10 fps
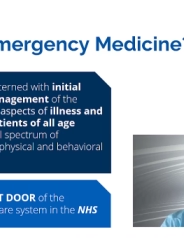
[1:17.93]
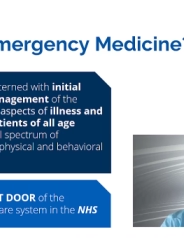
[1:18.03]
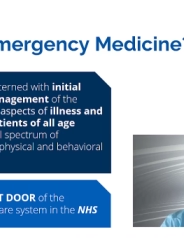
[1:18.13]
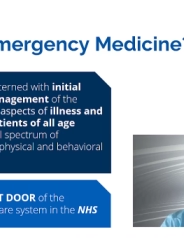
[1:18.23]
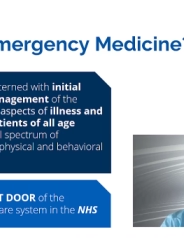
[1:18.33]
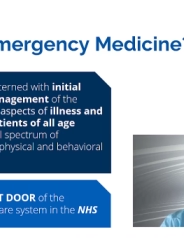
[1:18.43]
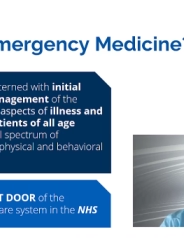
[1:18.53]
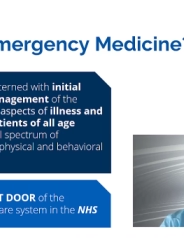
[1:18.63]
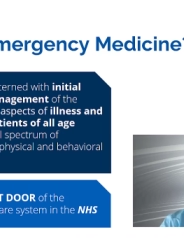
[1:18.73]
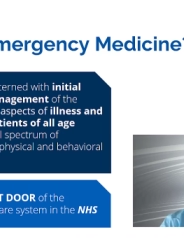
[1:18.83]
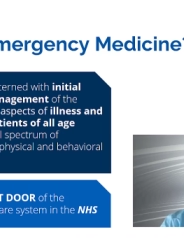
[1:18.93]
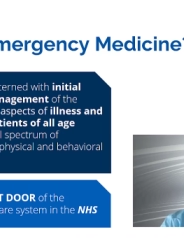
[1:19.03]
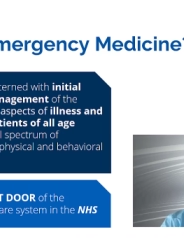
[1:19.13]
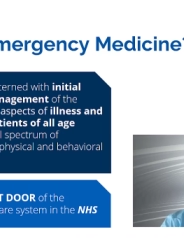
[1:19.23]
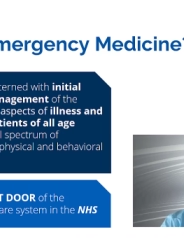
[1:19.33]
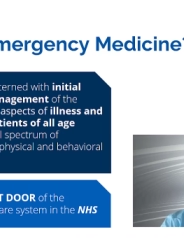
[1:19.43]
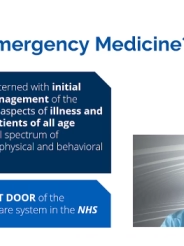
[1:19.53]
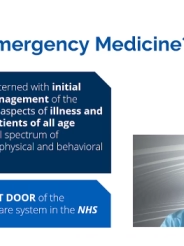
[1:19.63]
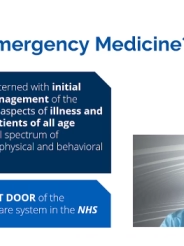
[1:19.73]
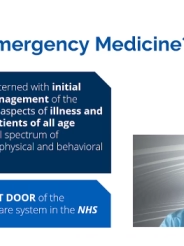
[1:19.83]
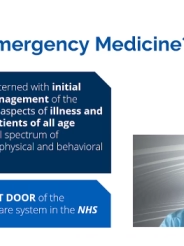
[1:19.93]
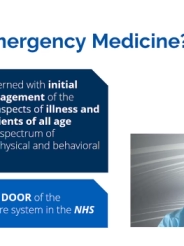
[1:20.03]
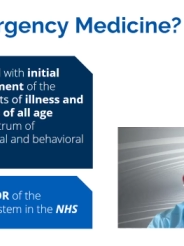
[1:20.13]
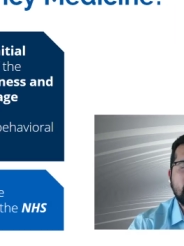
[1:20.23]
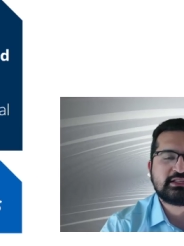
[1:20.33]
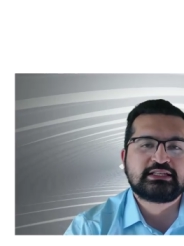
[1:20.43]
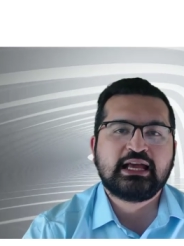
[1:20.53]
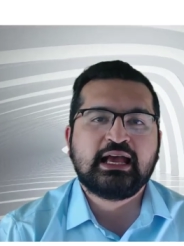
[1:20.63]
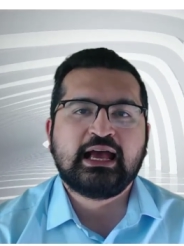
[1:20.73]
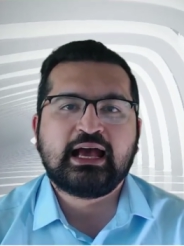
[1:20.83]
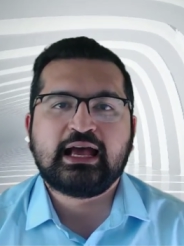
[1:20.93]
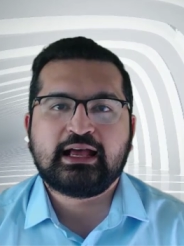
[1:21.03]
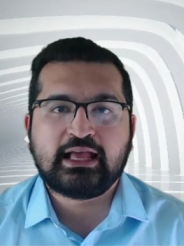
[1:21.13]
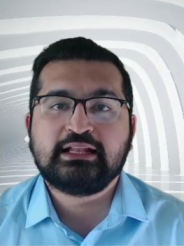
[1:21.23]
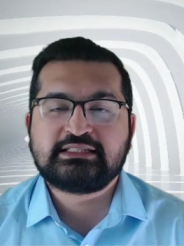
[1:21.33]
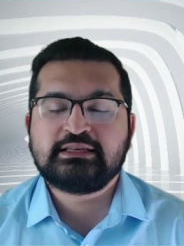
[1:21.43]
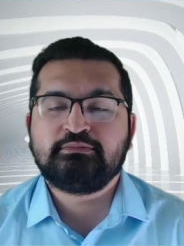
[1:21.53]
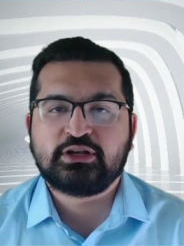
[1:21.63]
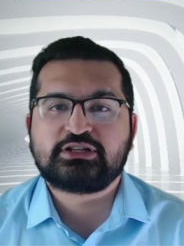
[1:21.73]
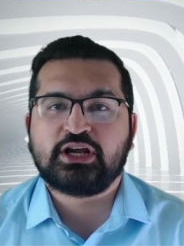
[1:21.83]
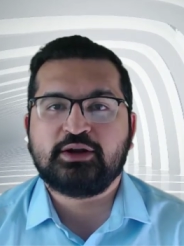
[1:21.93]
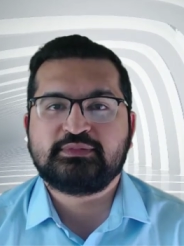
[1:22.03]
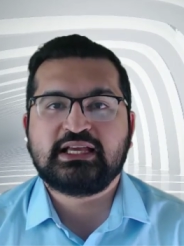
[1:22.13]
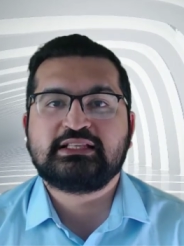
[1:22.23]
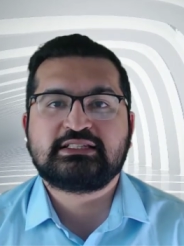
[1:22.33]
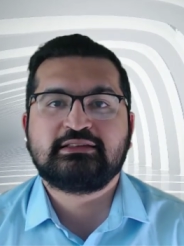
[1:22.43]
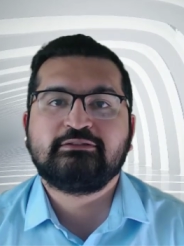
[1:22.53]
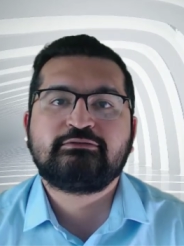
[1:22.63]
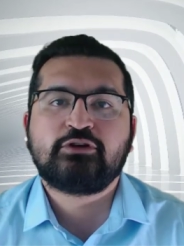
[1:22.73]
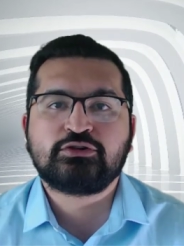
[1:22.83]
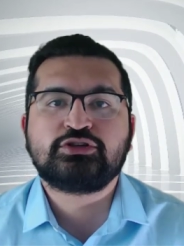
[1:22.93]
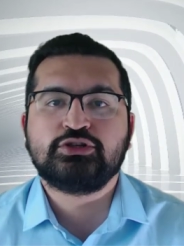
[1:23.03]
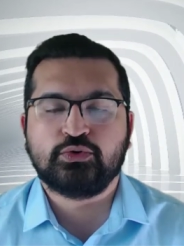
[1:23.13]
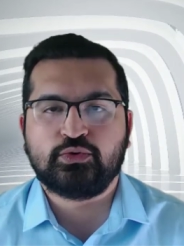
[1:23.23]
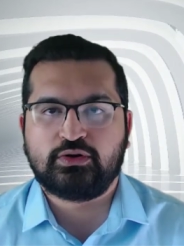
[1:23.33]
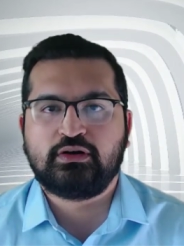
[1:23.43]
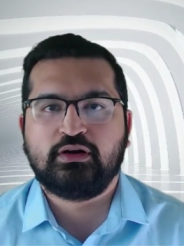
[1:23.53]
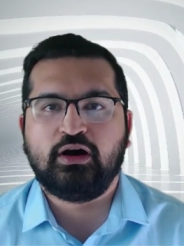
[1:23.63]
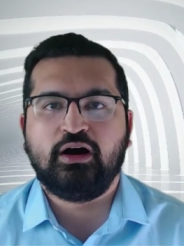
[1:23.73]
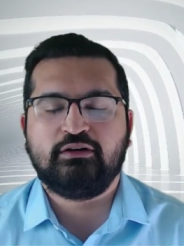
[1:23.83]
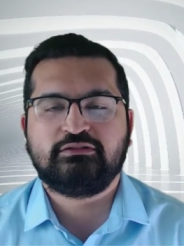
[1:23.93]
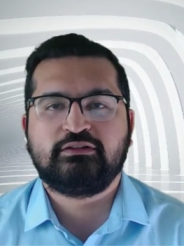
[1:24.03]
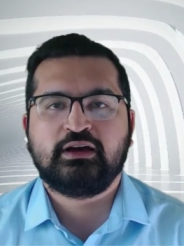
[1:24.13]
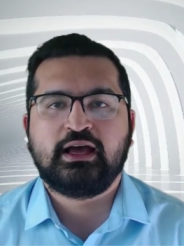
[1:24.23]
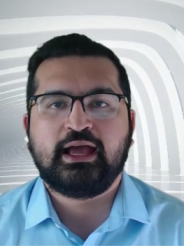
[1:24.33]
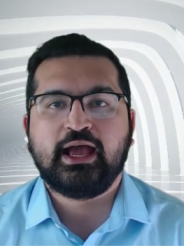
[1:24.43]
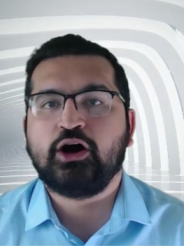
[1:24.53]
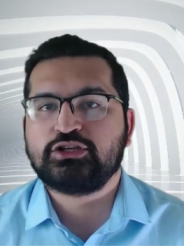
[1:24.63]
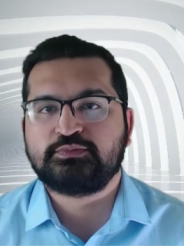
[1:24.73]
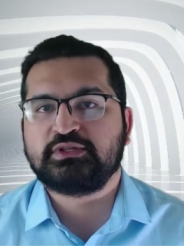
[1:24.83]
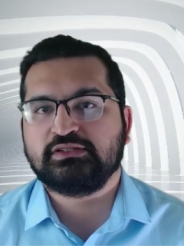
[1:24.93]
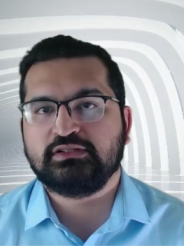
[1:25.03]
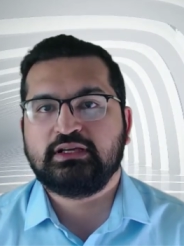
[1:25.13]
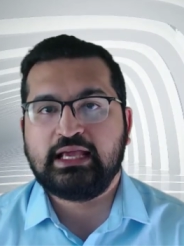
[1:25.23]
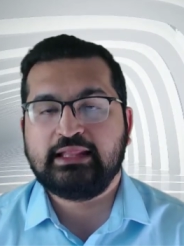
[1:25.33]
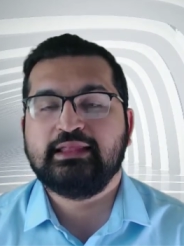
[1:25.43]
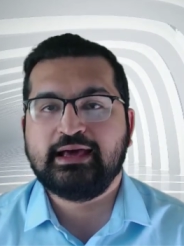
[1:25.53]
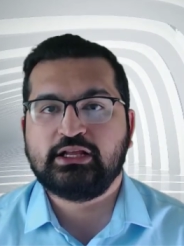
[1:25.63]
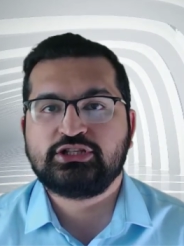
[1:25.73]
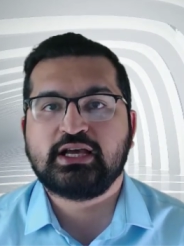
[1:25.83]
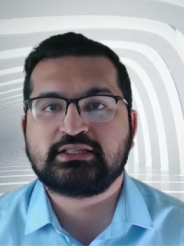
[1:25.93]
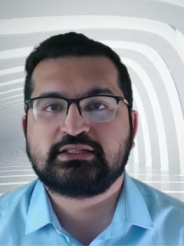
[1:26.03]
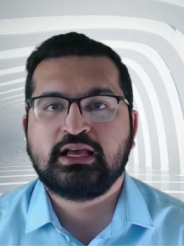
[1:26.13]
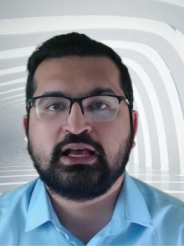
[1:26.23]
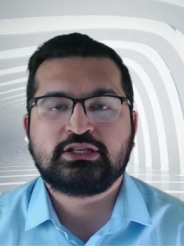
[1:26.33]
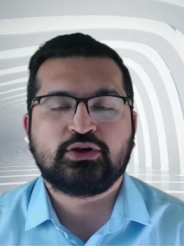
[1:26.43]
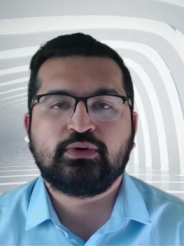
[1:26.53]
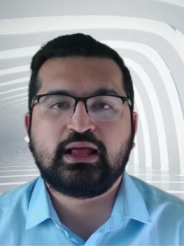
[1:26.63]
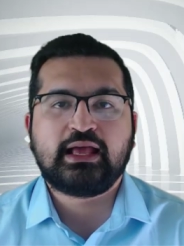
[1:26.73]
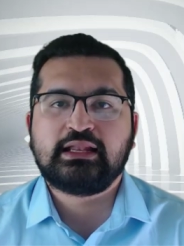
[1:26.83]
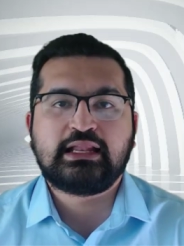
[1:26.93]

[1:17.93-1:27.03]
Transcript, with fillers: Royal College of Emergency Medicine. But to be honest, in simpler terms, it's the front door of a hospital in the NHS. So it